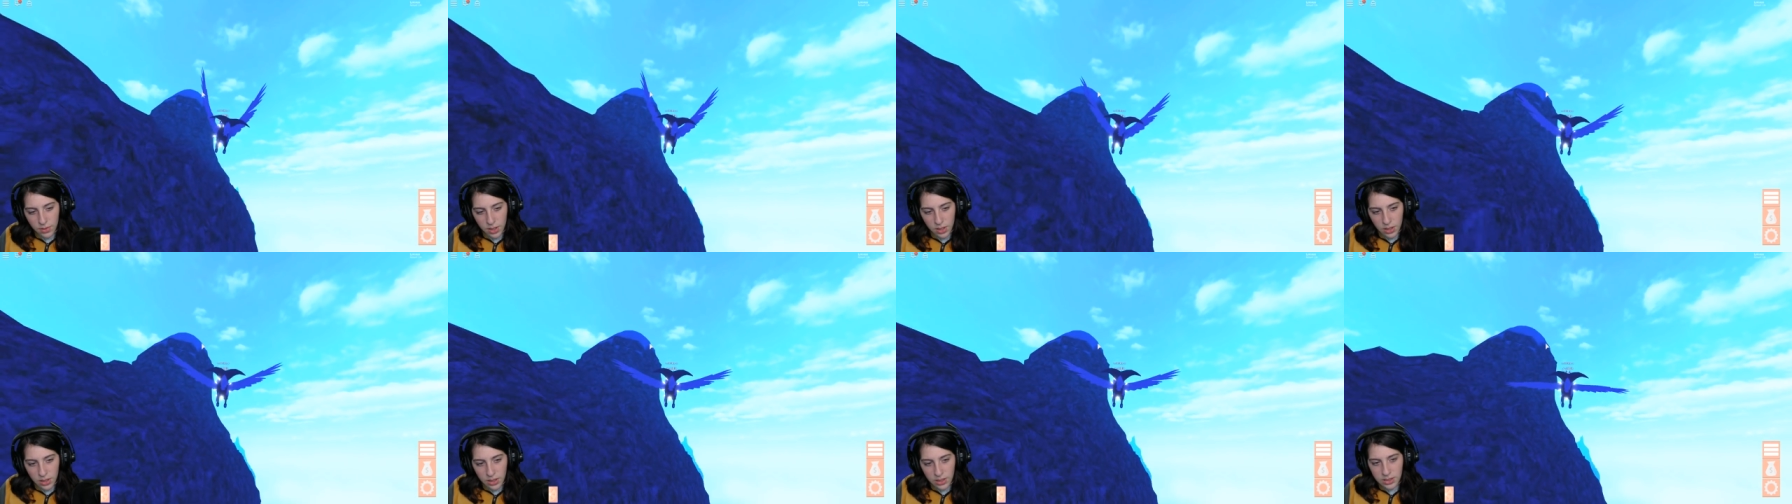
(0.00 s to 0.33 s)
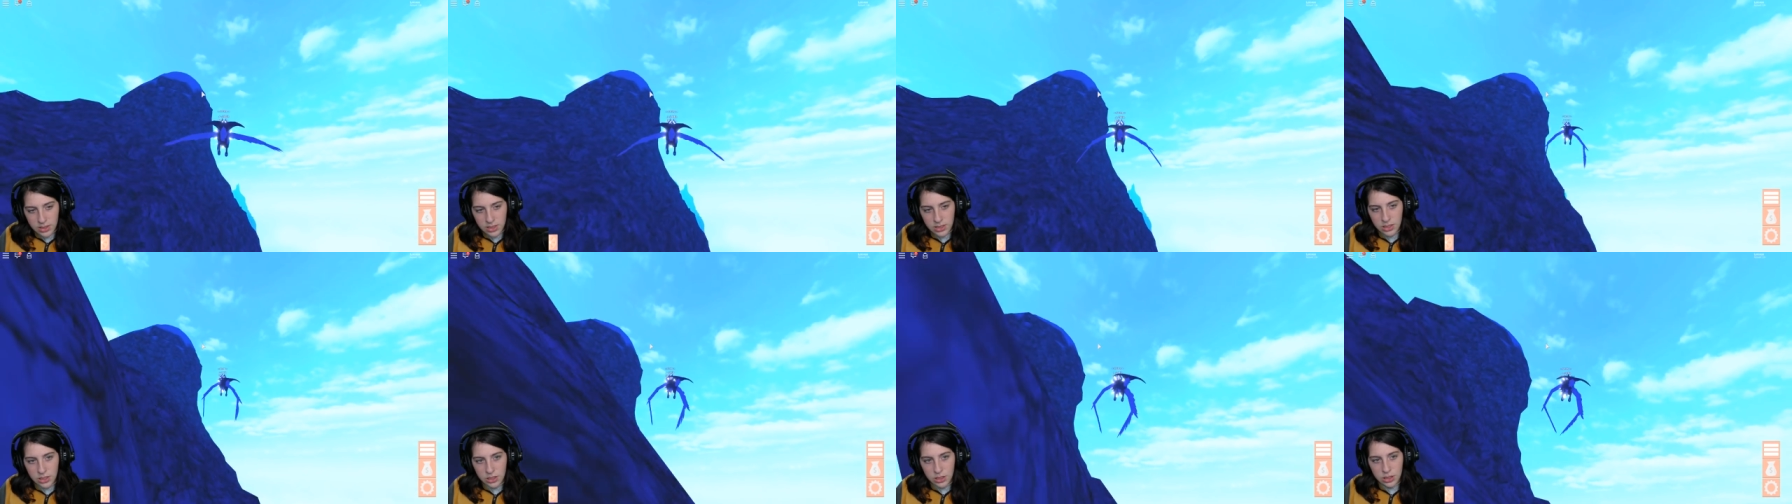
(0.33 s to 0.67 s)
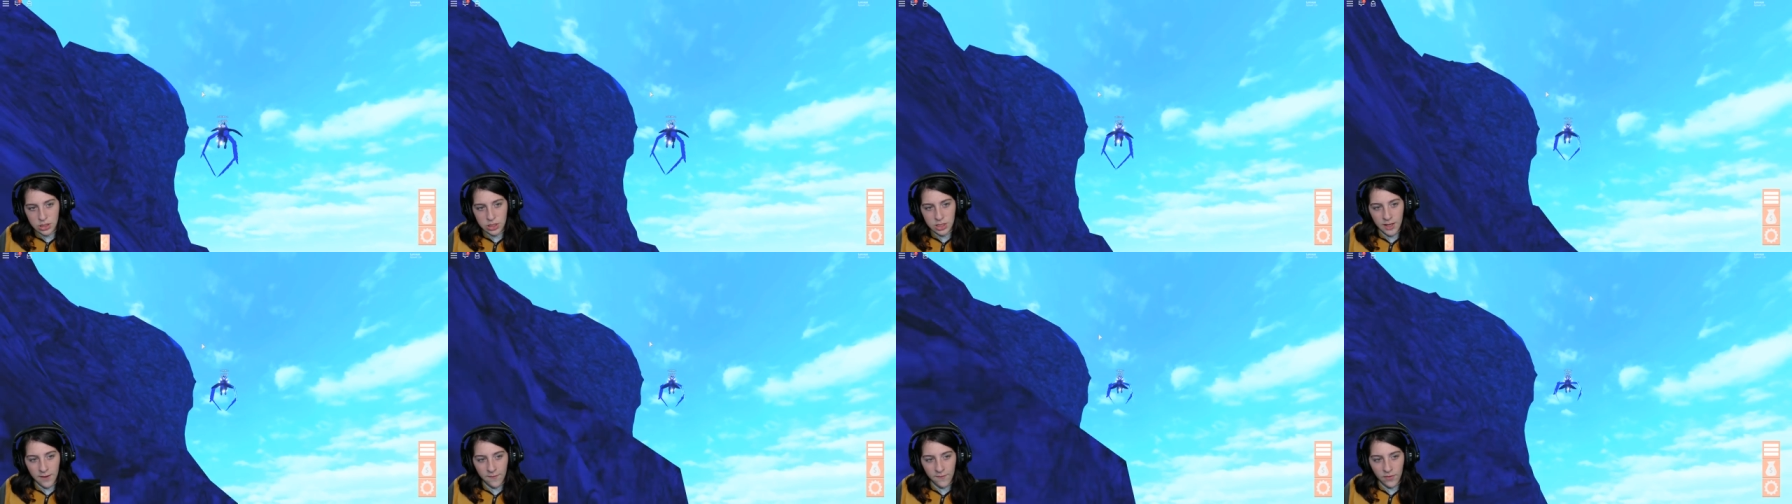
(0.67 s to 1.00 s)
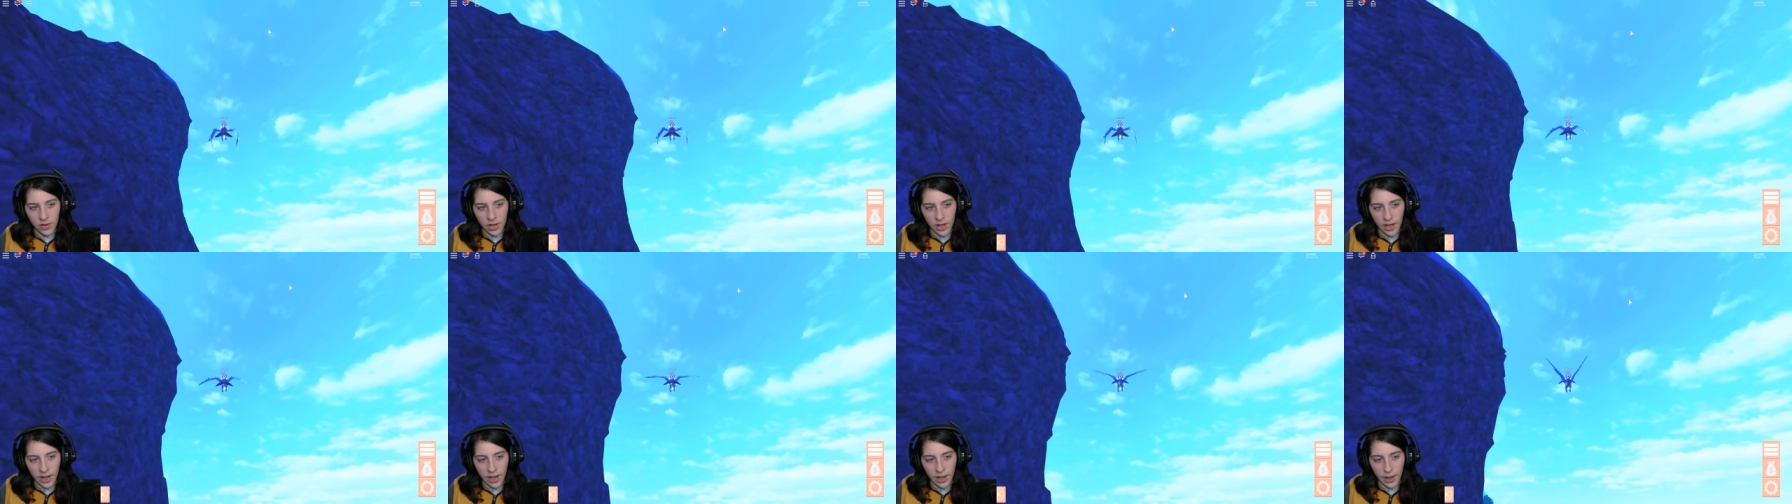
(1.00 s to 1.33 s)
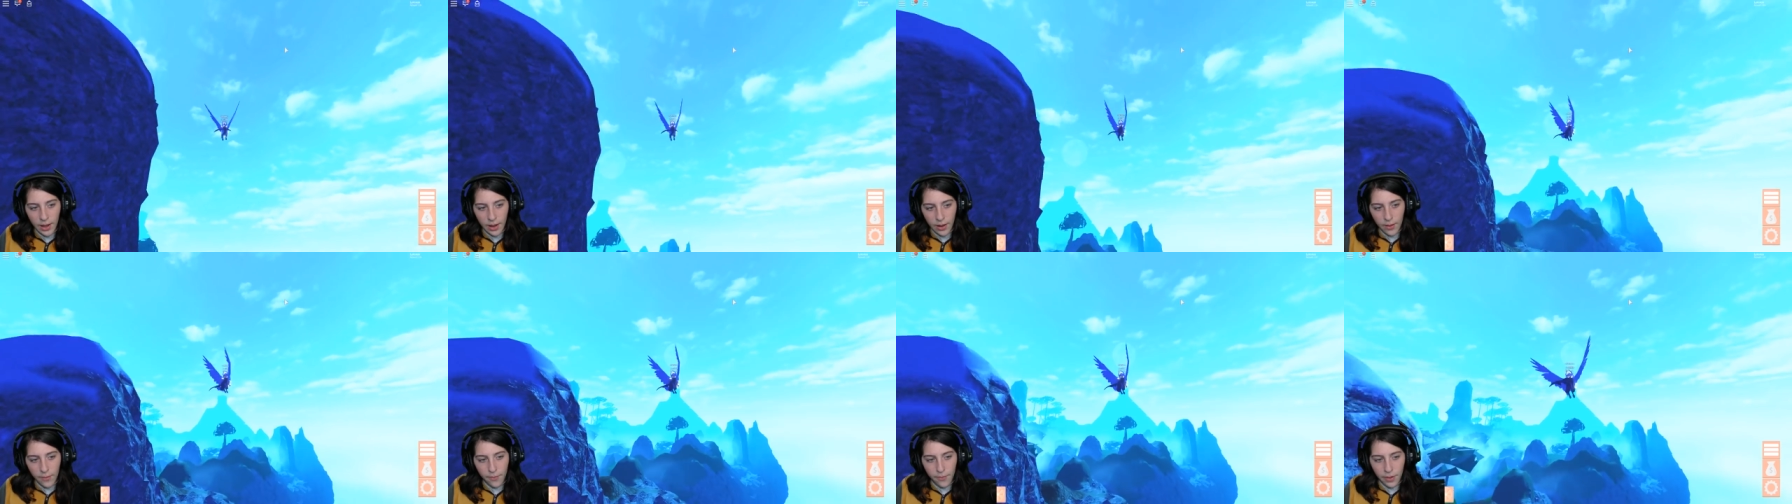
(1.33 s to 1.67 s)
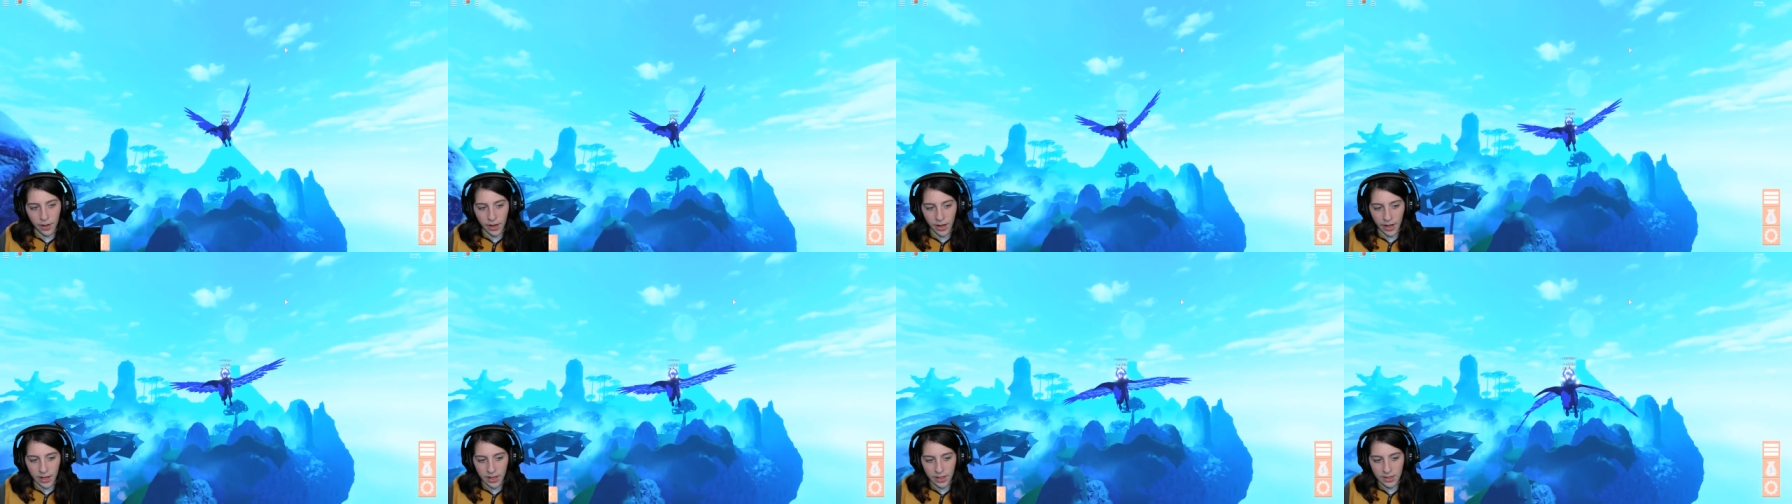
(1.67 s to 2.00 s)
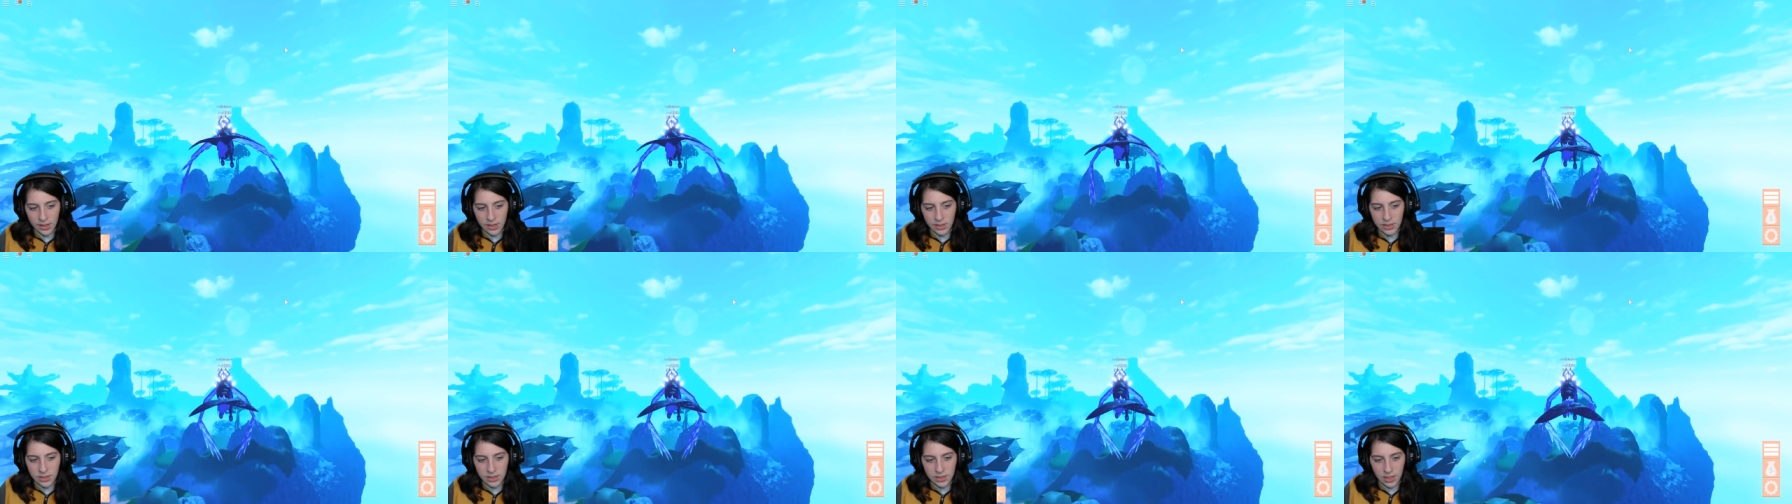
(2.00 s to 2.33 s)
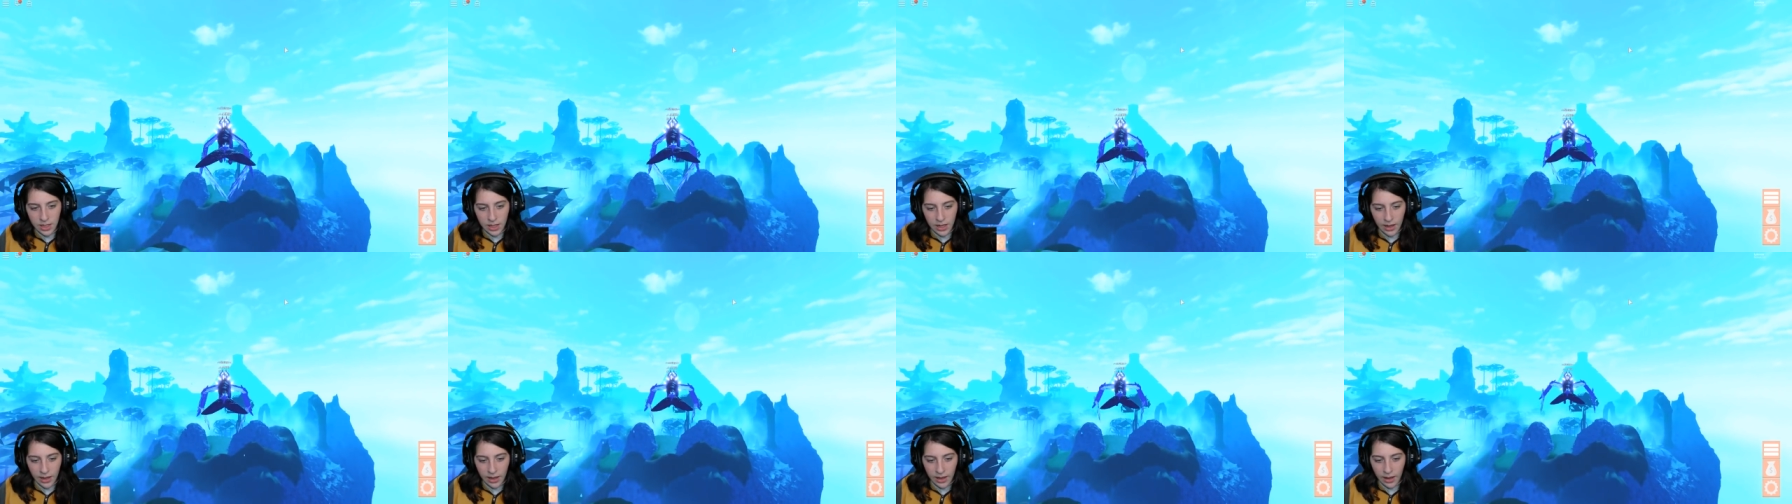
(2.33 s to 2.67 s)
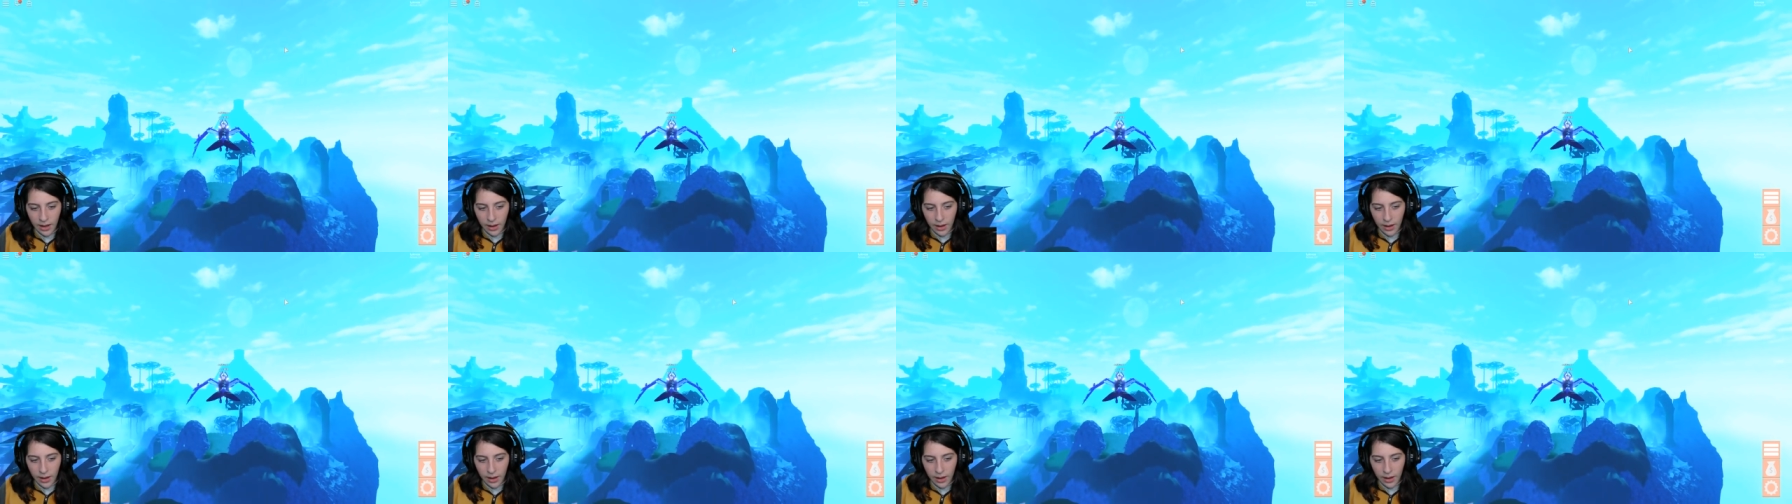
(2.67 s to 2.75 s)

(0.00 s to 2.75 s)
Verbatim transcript: minutes to just fly up high in the sky.